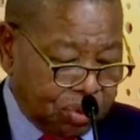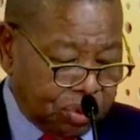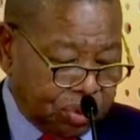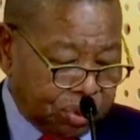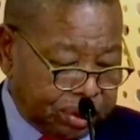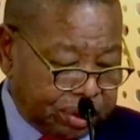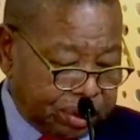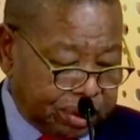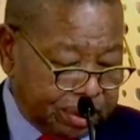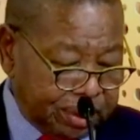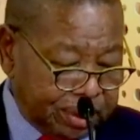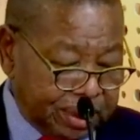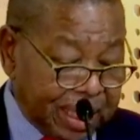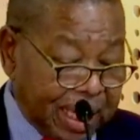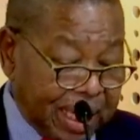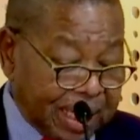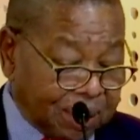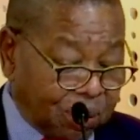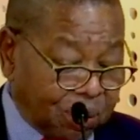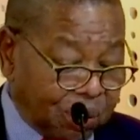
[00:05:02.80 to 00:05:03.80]
words, the
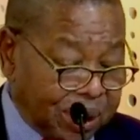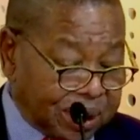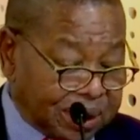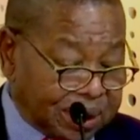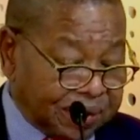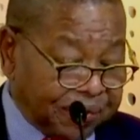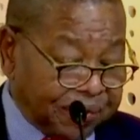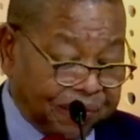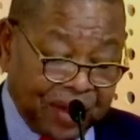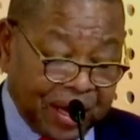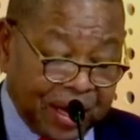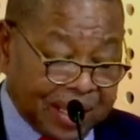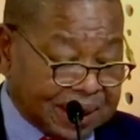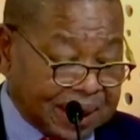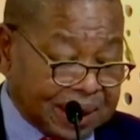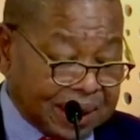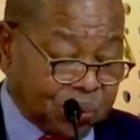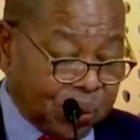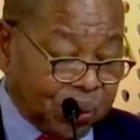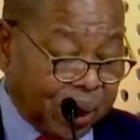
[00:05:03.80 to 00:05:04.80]
fact that we are not
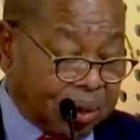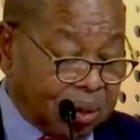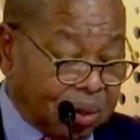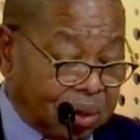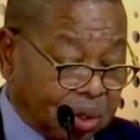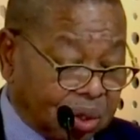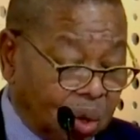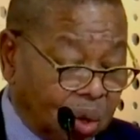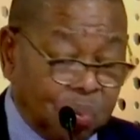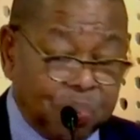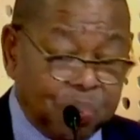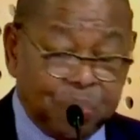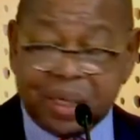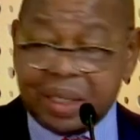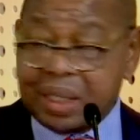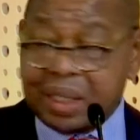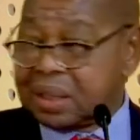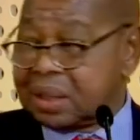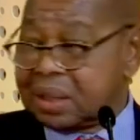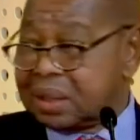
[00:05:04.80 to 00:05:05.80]
opening
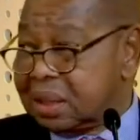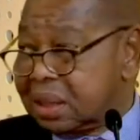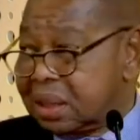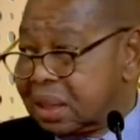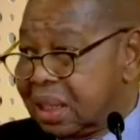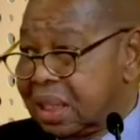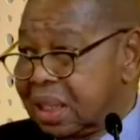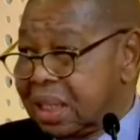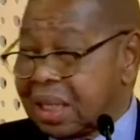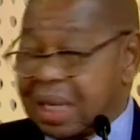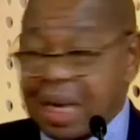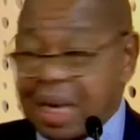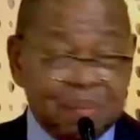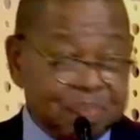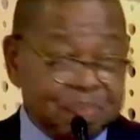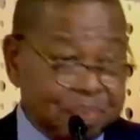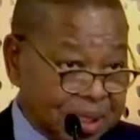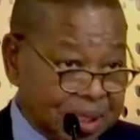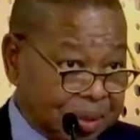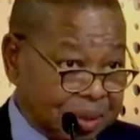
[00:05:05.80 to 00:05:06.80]

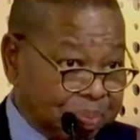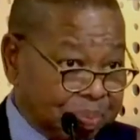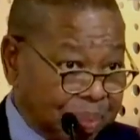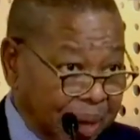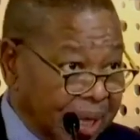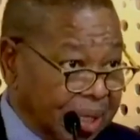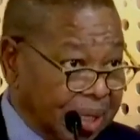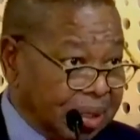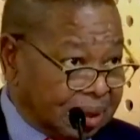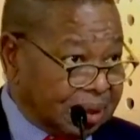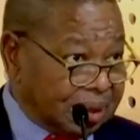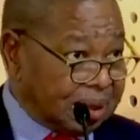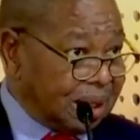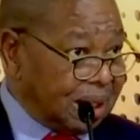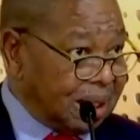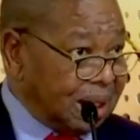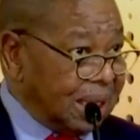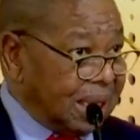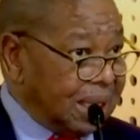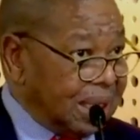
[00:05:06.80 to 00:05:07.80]
campus-based does not
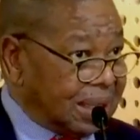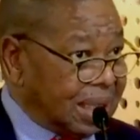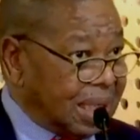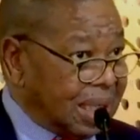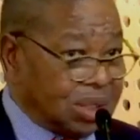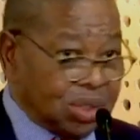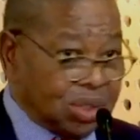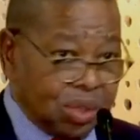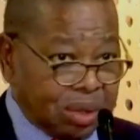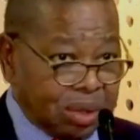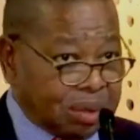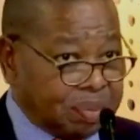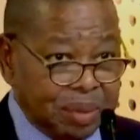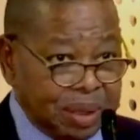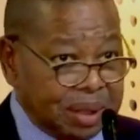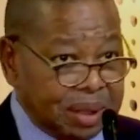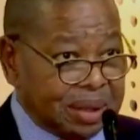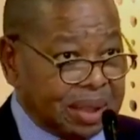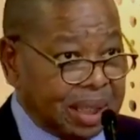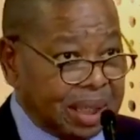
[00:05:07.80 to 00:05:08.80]
mean that we're going to
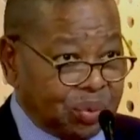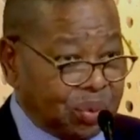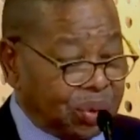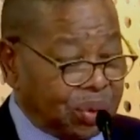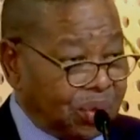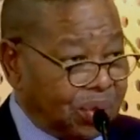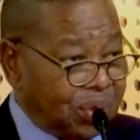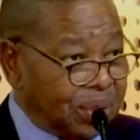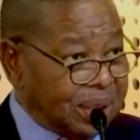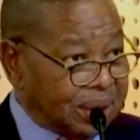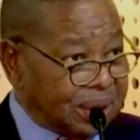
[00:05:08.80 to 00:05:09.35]
sit back.